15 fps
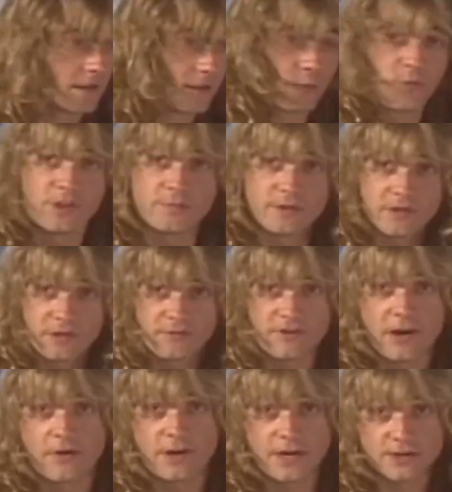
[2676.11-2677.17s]
the rhythmic
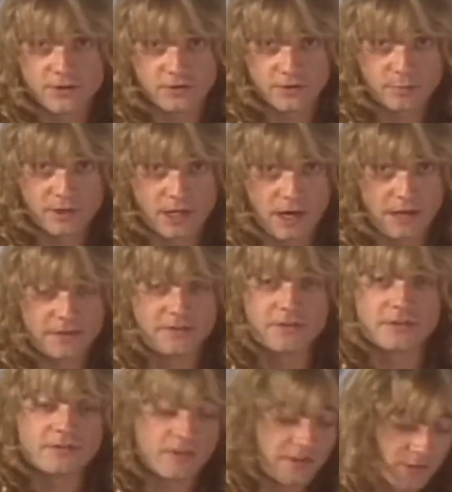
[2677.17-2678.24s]
variations apply, the
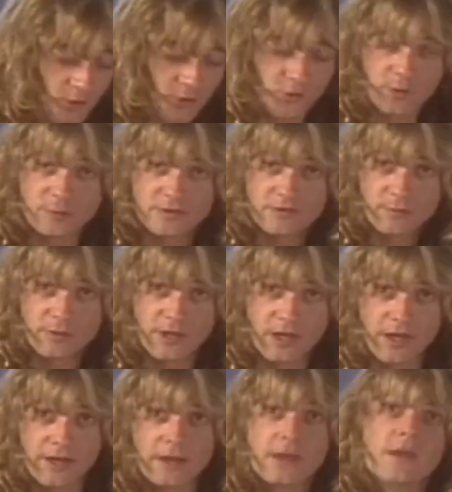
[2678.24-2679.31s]
16th note triplets
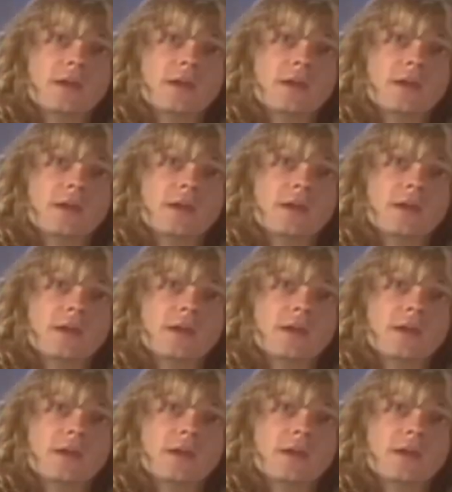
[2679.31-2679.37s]
apply.